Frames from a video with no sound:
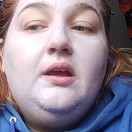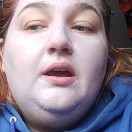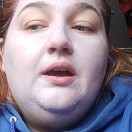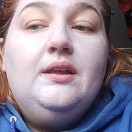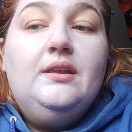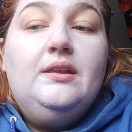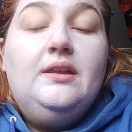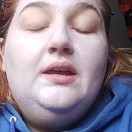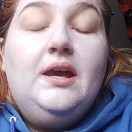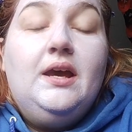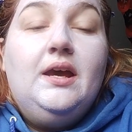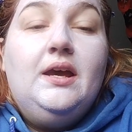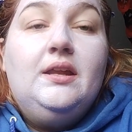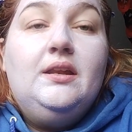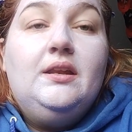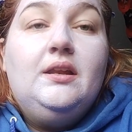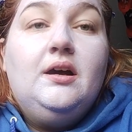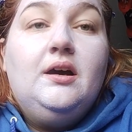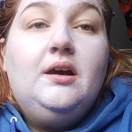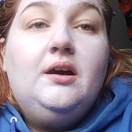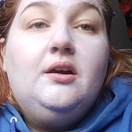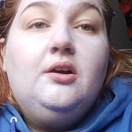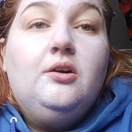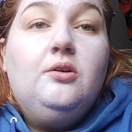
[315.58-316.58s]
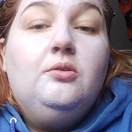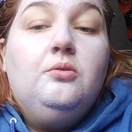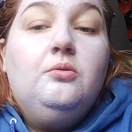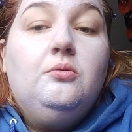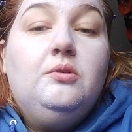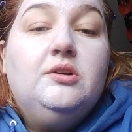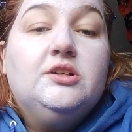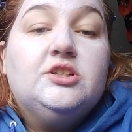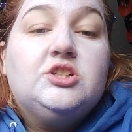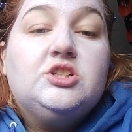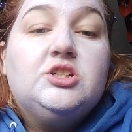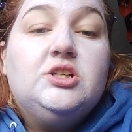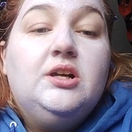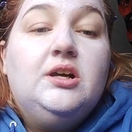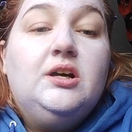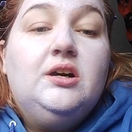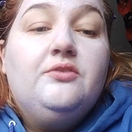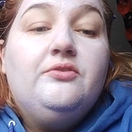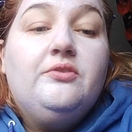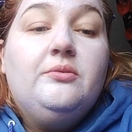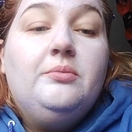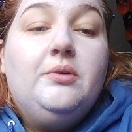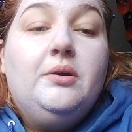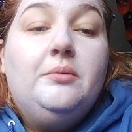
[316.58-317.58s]
And then I'll go wash it
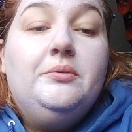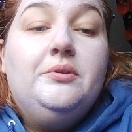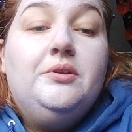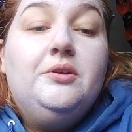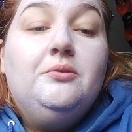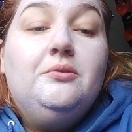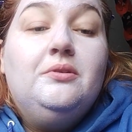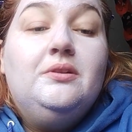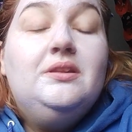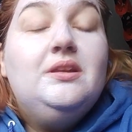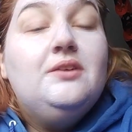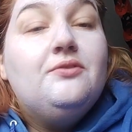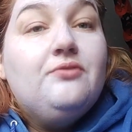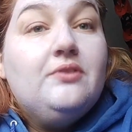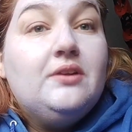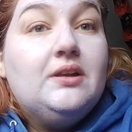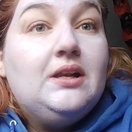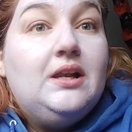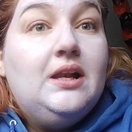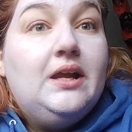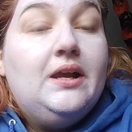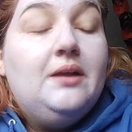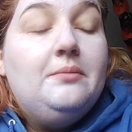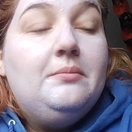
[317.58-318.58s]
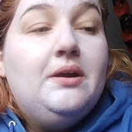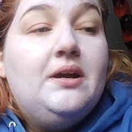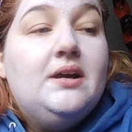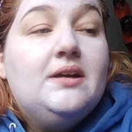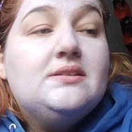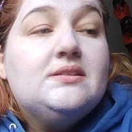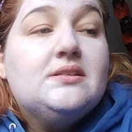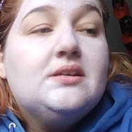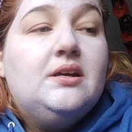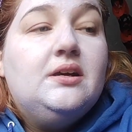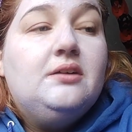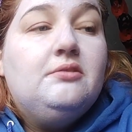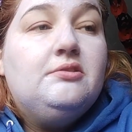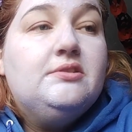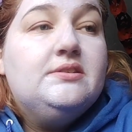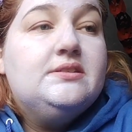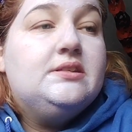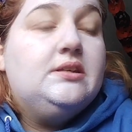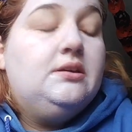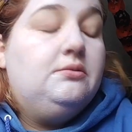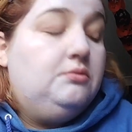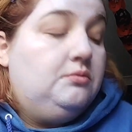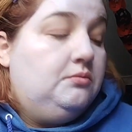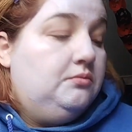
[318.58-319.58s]
off and probably do a different clay mask. I want
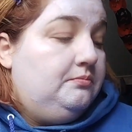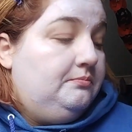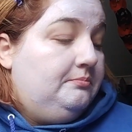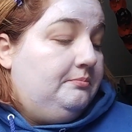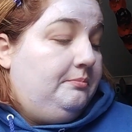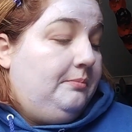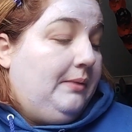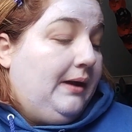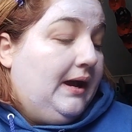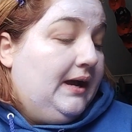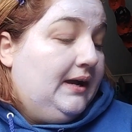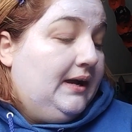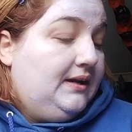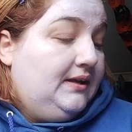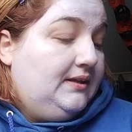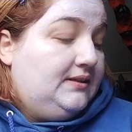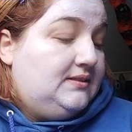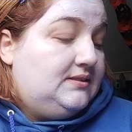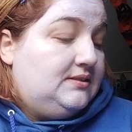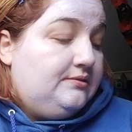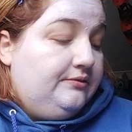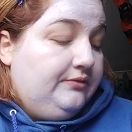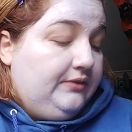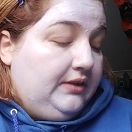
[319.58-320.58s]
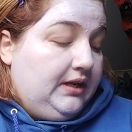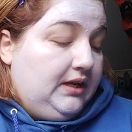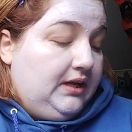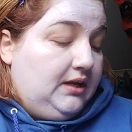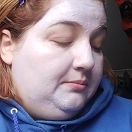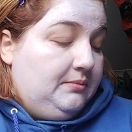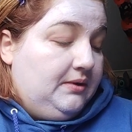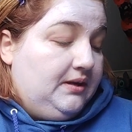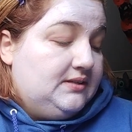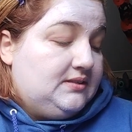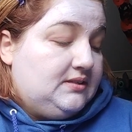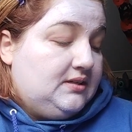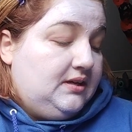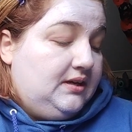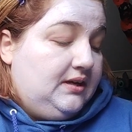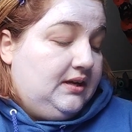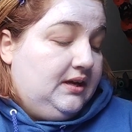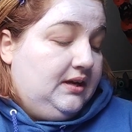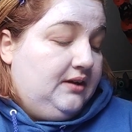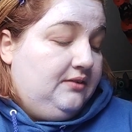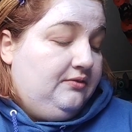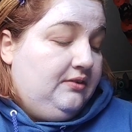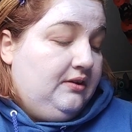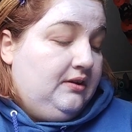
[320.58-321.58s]
to see what packets of clay mask I
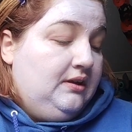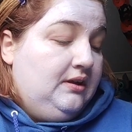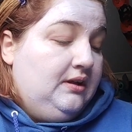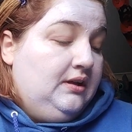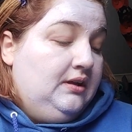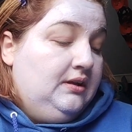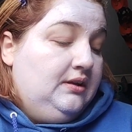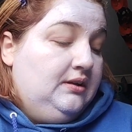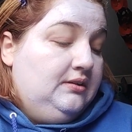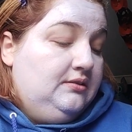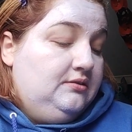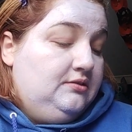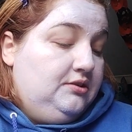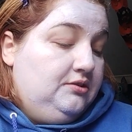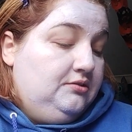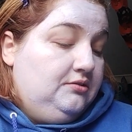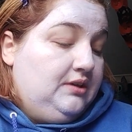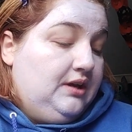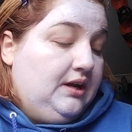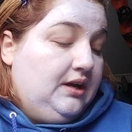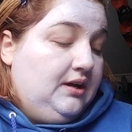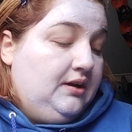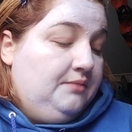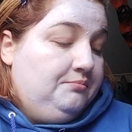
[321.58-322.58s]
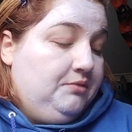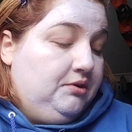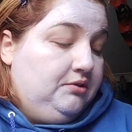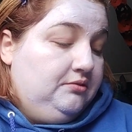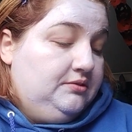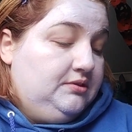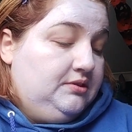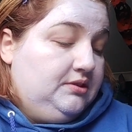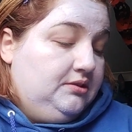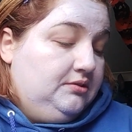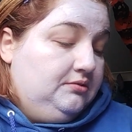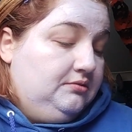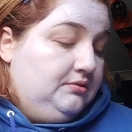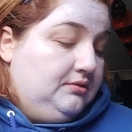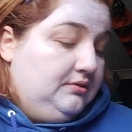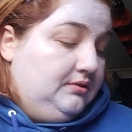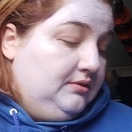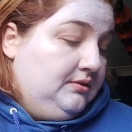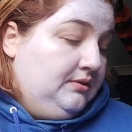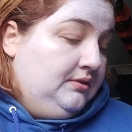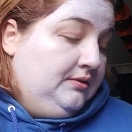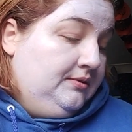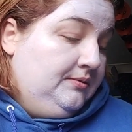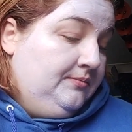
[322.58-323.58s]
have. Do that. I'm also
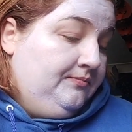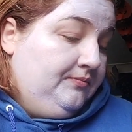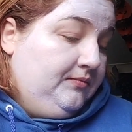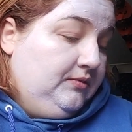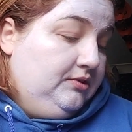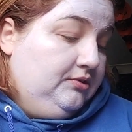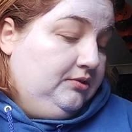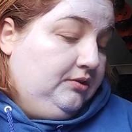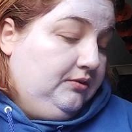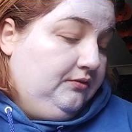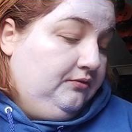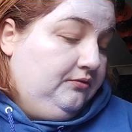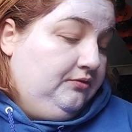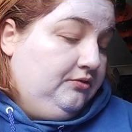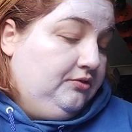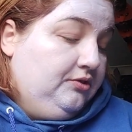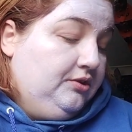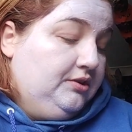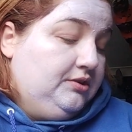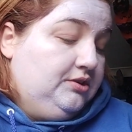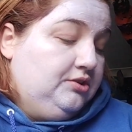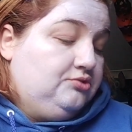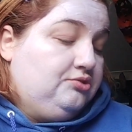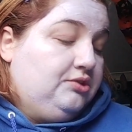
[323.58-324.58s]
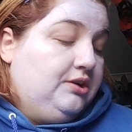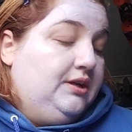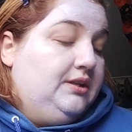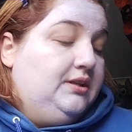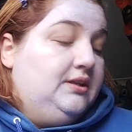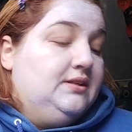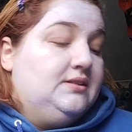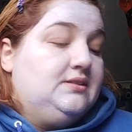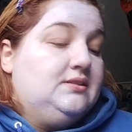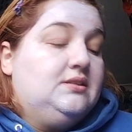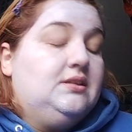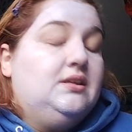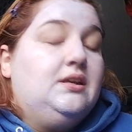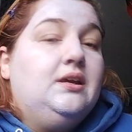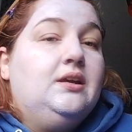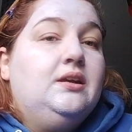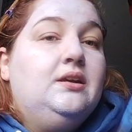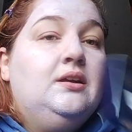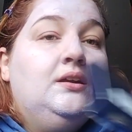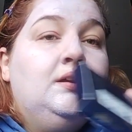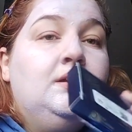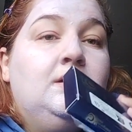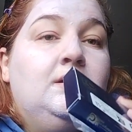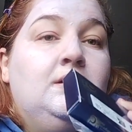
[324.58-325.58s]
looking forward to trying this
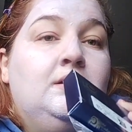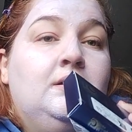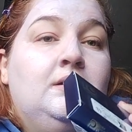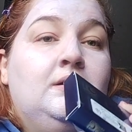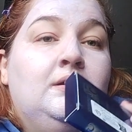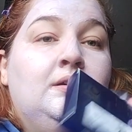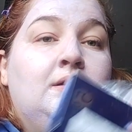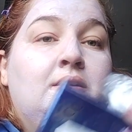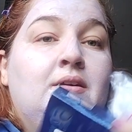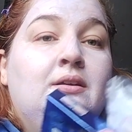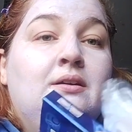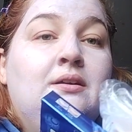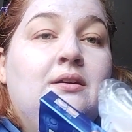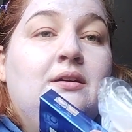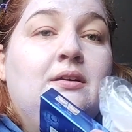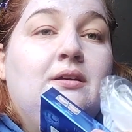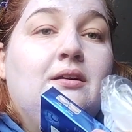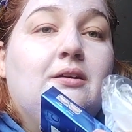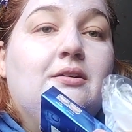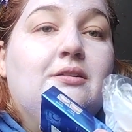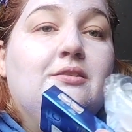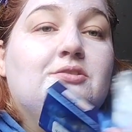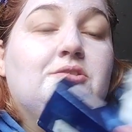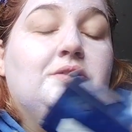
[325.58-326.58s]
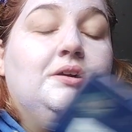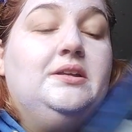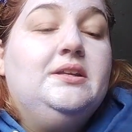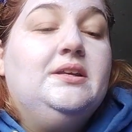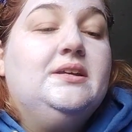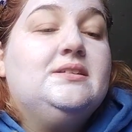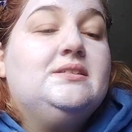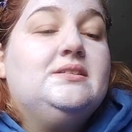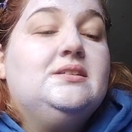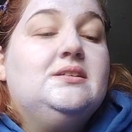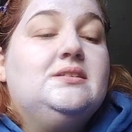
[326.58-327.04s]
today. I'm going to try this.